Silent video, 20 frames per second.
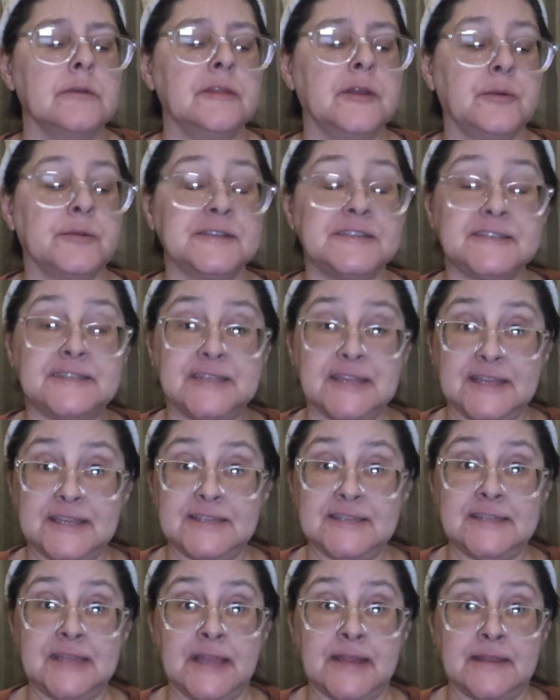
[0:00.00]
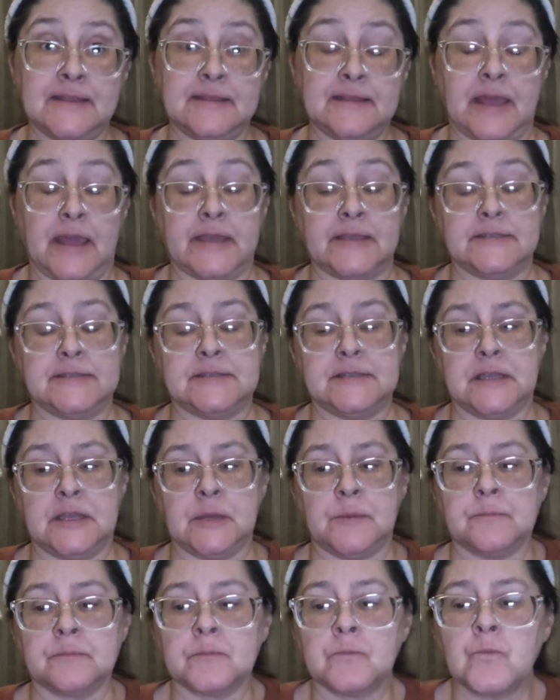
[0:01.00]
There was 6 cents I
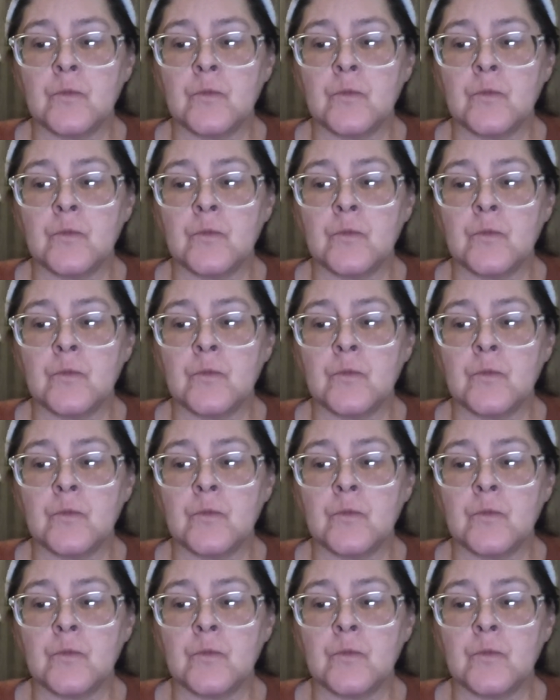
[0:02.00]
seen.